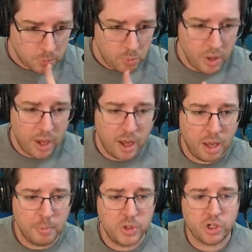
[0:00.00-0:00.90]

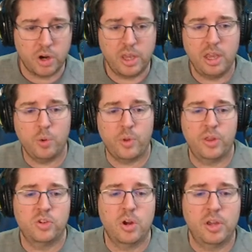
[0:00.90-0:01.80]
Sharky here with
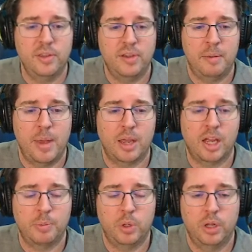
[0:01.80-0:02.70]
us. Sharky's going to make a
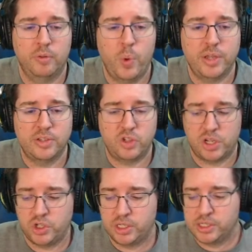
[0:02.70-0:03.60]
couple of quick
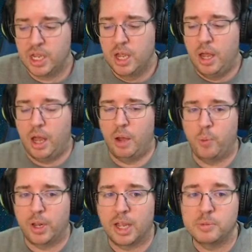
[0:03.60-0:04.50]
suggestions
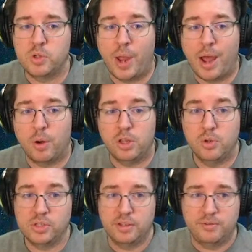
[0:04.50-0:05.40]
when it comes to how to
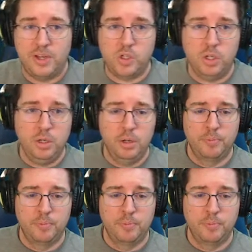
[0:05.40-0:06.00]
use this feature.